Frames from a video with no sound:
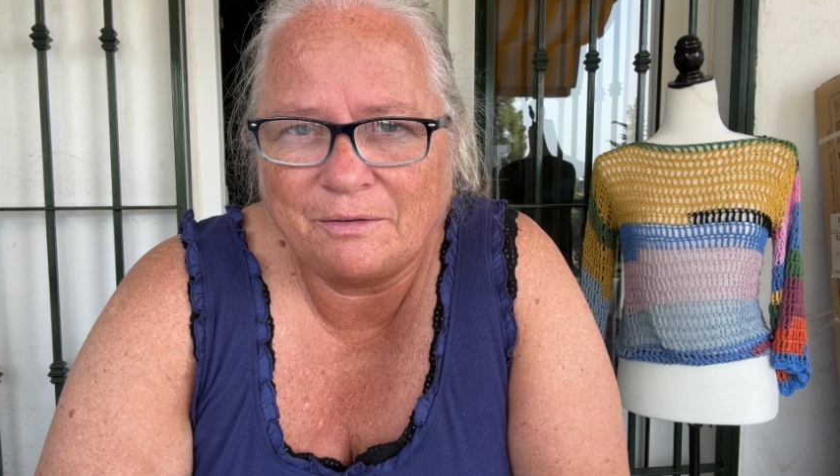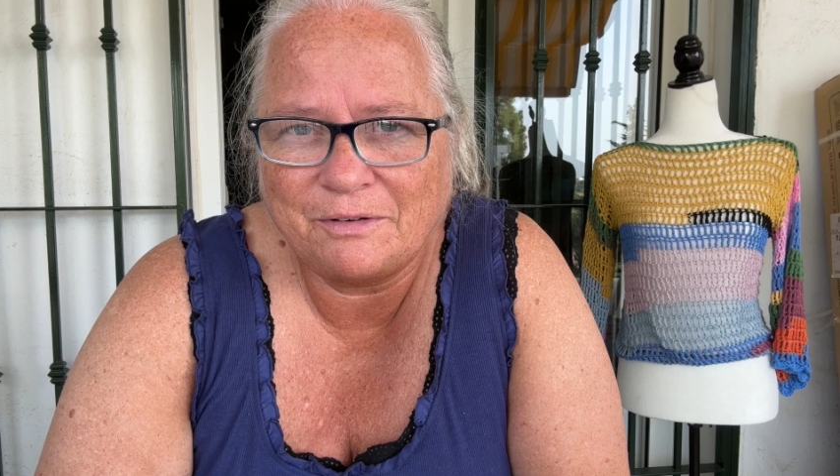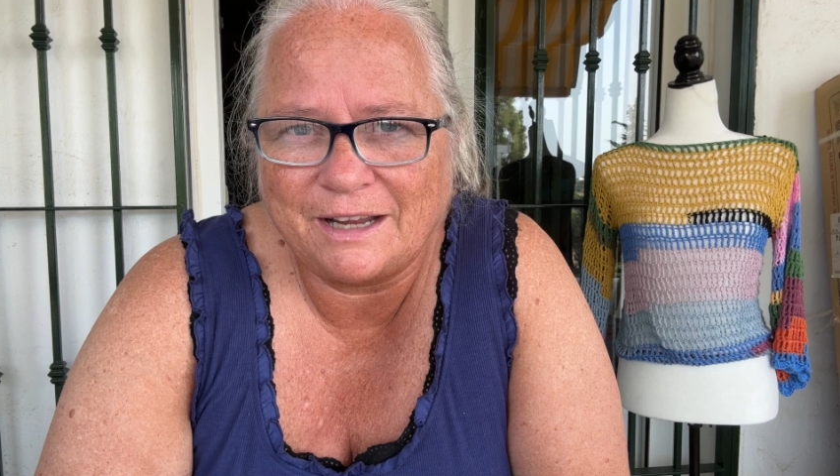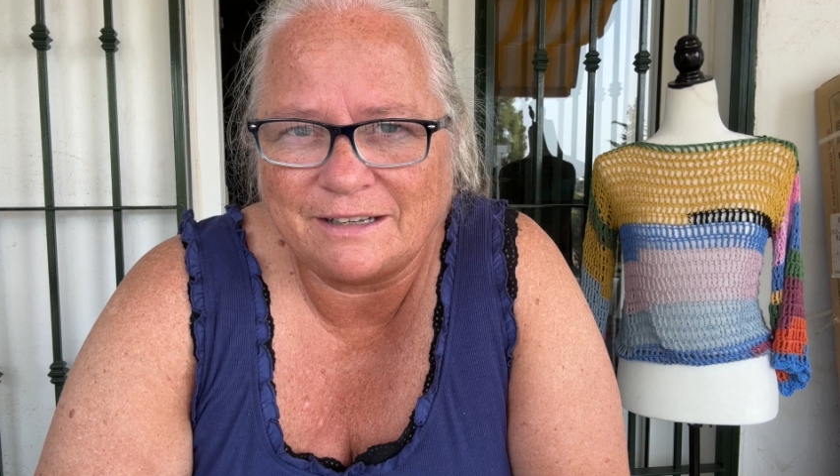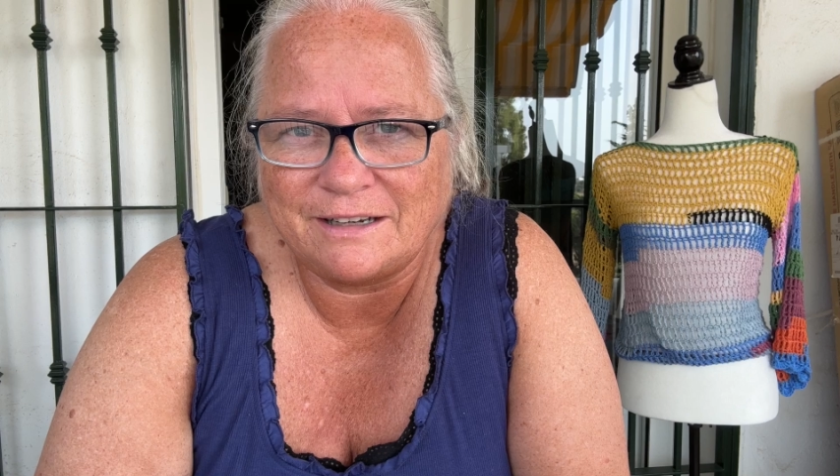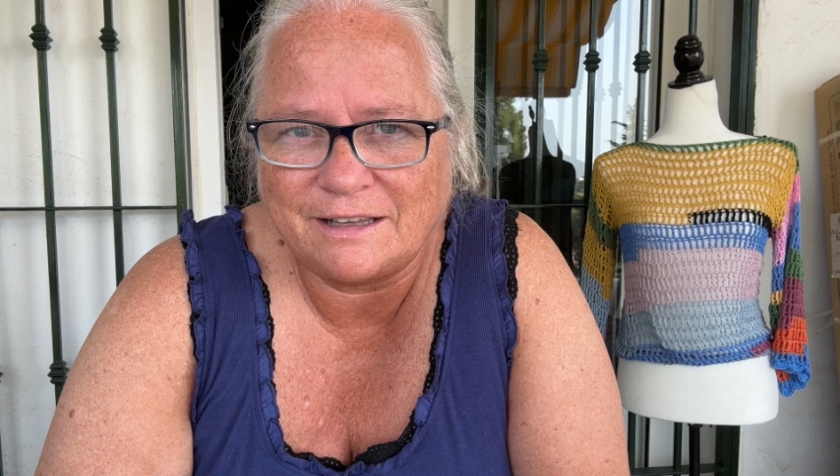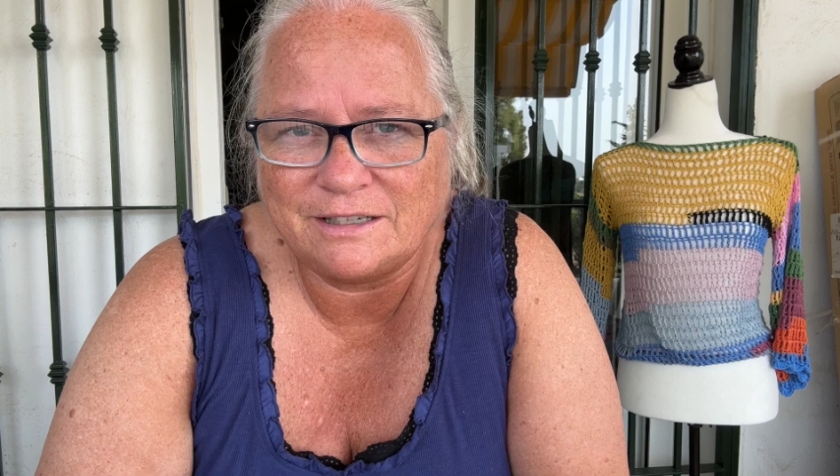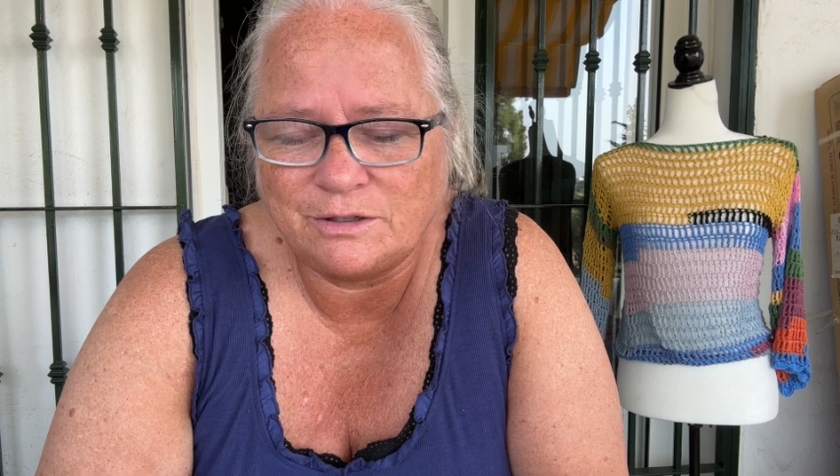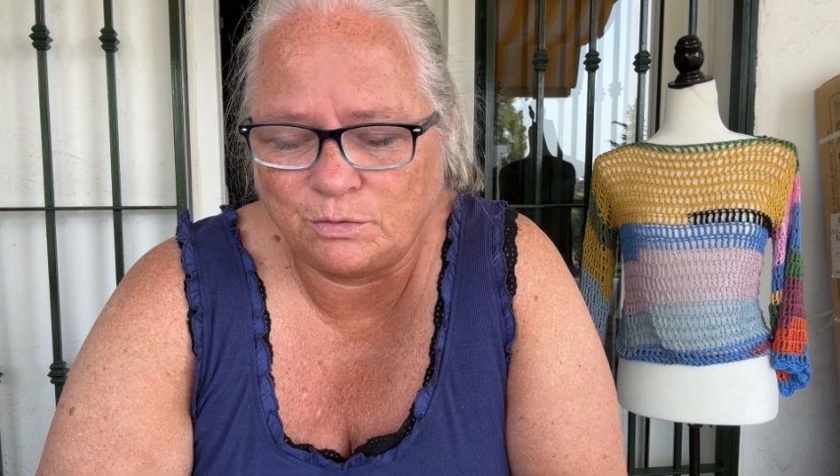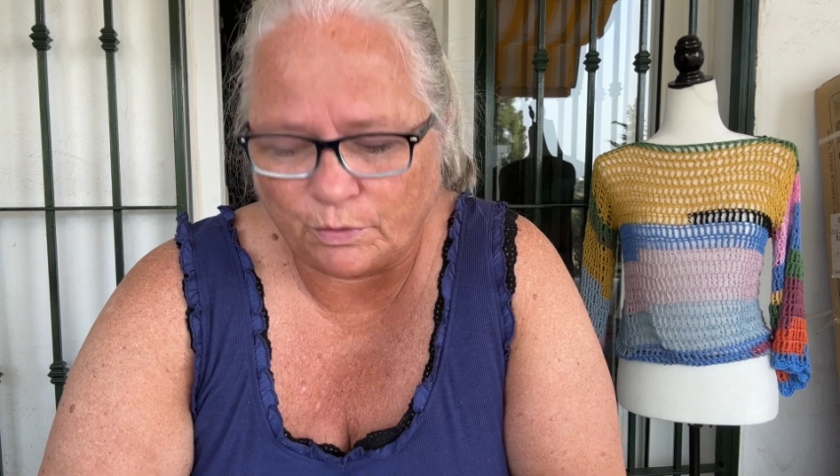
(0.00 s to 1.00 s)
getting
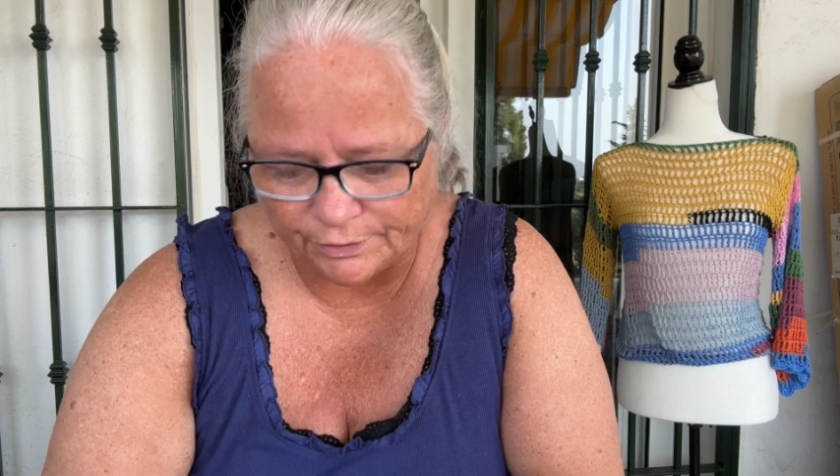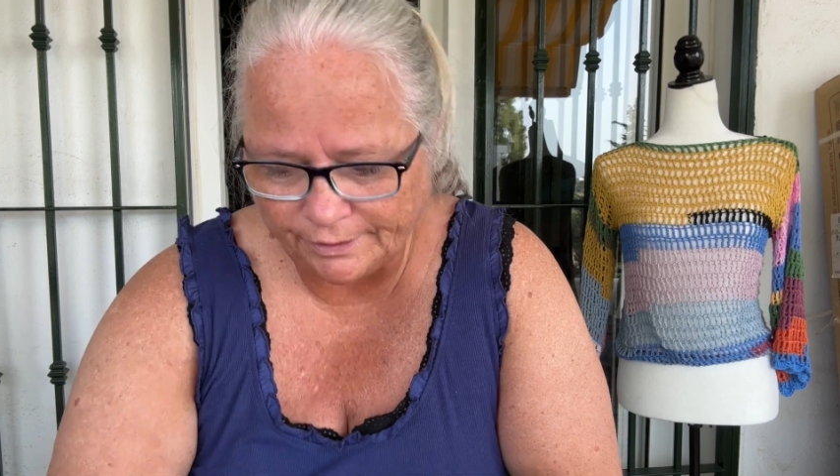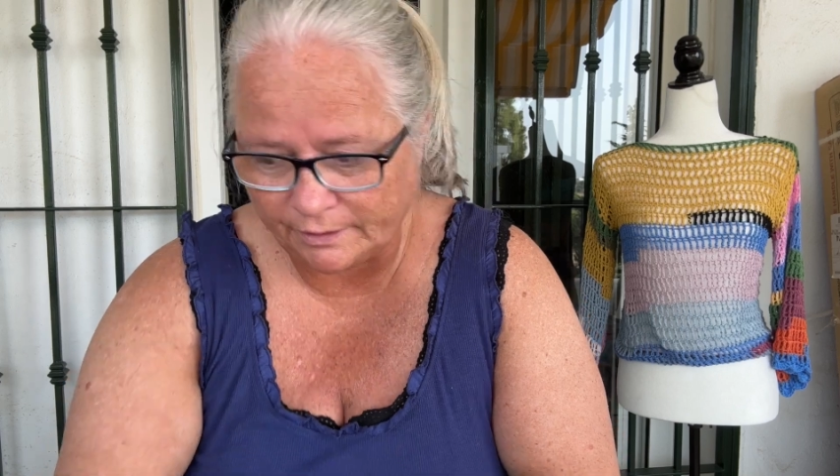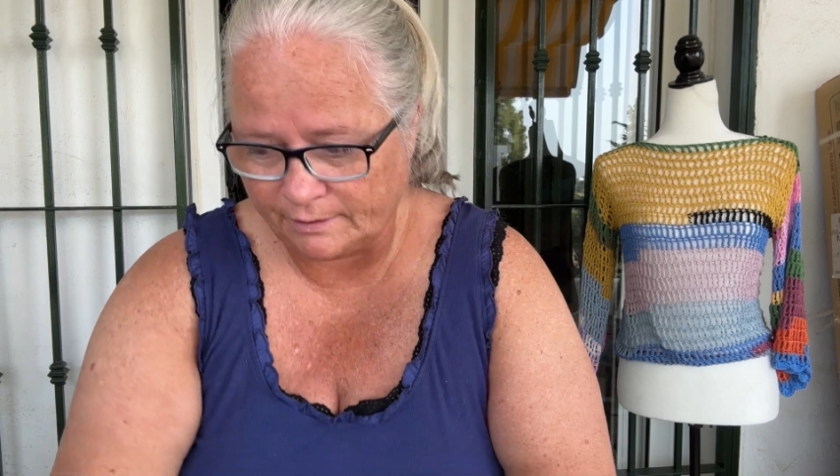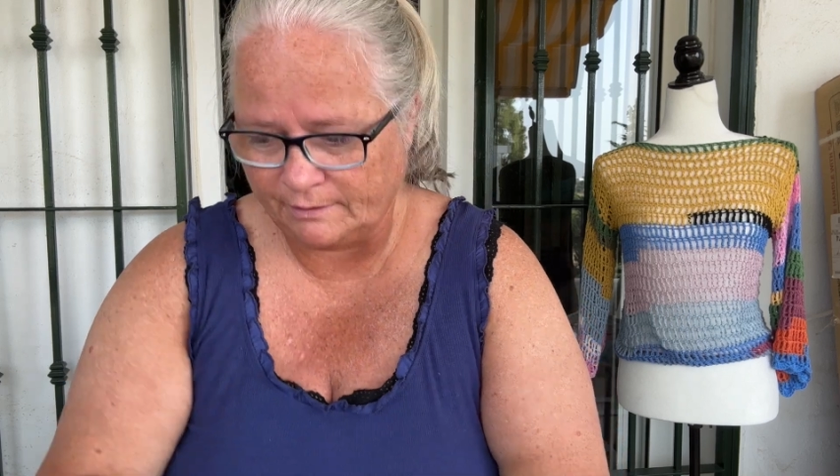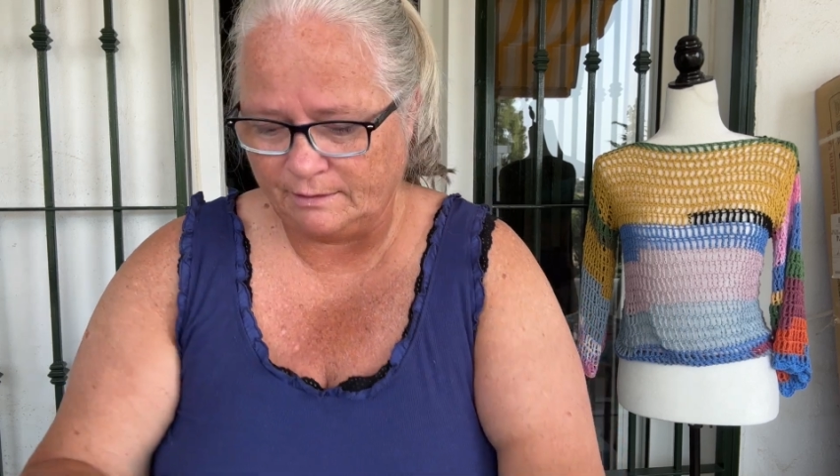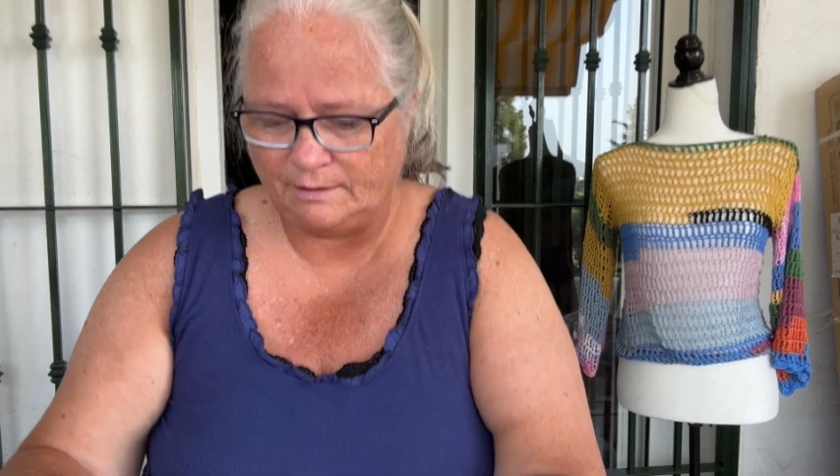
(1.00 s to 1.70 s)
this to work,